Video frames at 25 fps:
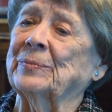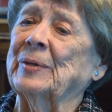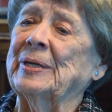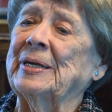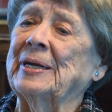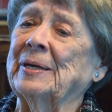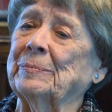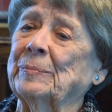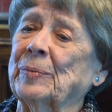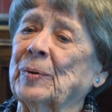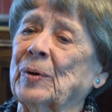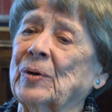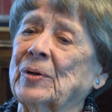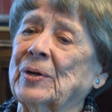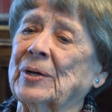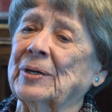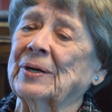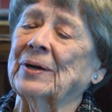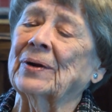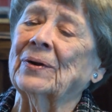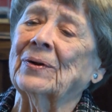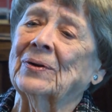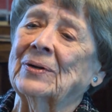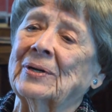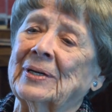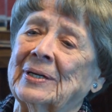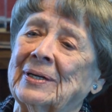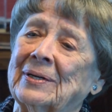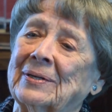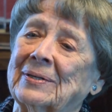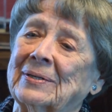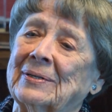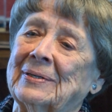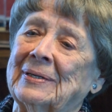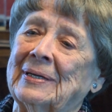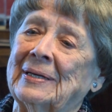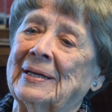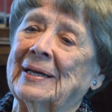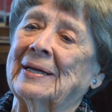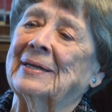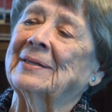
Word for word: that we had broken earlier,